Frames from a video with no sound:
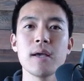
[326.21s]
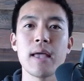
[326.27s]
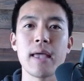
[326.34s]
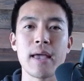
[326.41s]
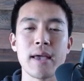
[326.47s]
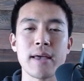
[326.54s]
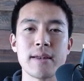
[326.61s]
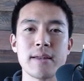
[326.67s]

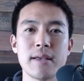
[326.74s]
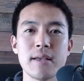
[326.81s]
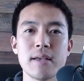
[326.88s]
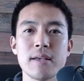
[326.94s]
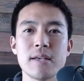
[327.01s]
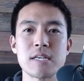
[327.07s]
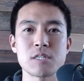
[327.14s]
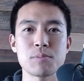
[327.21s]
and
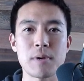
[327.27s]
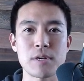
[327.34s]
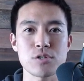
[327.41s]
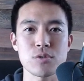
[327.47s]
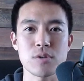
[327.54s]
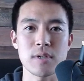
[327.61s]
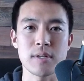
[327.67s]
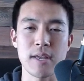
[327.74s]

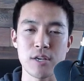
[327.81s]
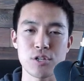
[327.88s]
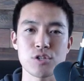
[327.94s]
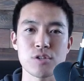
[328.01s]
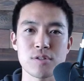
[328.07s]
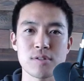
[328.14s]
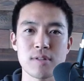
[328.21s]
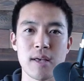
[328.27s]
especially
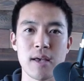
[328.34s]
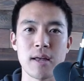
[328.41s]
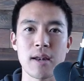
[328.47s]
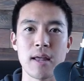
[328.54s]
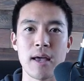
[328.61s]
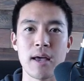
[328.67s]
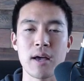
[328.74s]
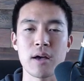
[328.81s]
nations that
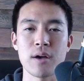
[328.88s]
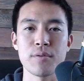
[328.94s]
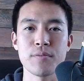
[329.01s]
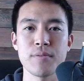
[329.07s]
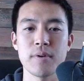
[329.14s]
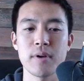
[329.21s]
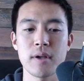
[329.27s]
have